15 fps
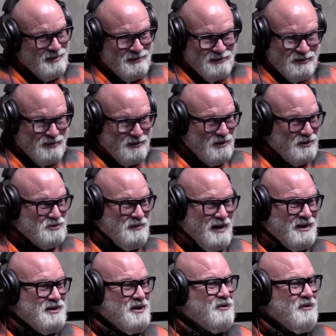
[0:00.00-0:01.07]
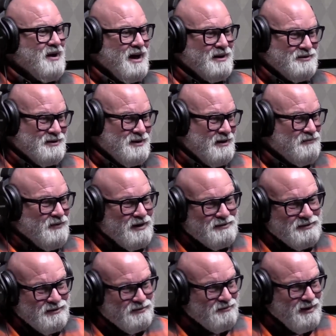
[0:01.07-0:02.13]
You're expanding your horizon. Like, fuck
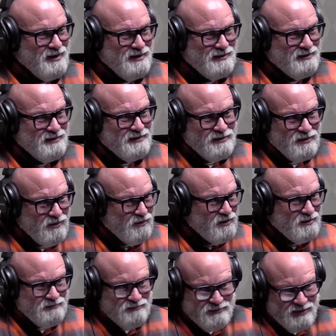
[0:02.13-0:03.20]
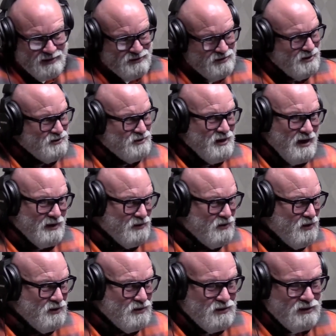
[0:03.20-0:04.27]
this, man. Your shit is getting
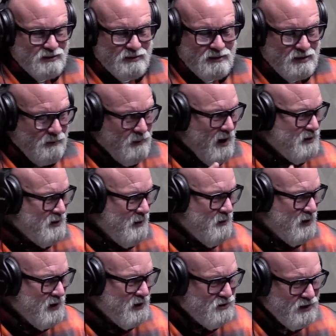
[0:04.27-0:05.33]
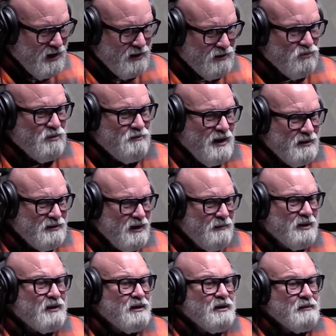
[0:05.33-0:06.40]
good. The pandemic hit. You're getting through the
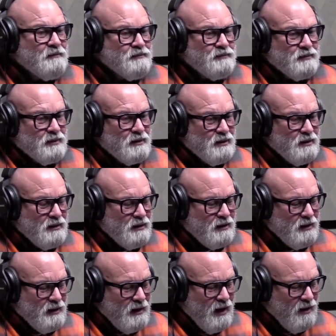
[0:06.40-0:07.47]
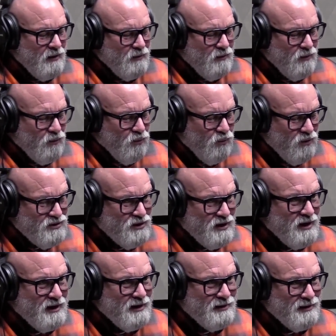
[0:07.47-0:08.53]
pandemic. Now we're
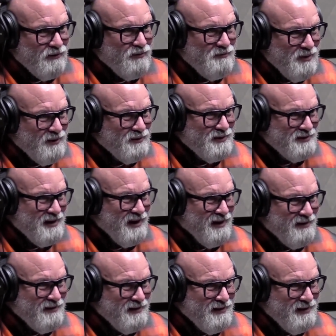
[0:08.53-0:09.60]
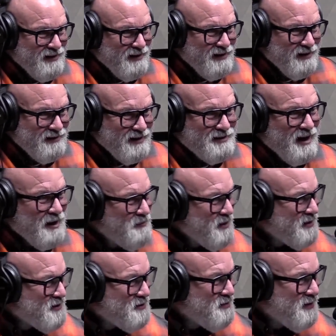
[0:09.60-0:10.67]
sitting in a different building now. That's how
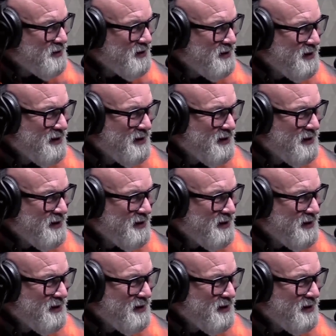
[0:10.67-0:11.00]
big is this building?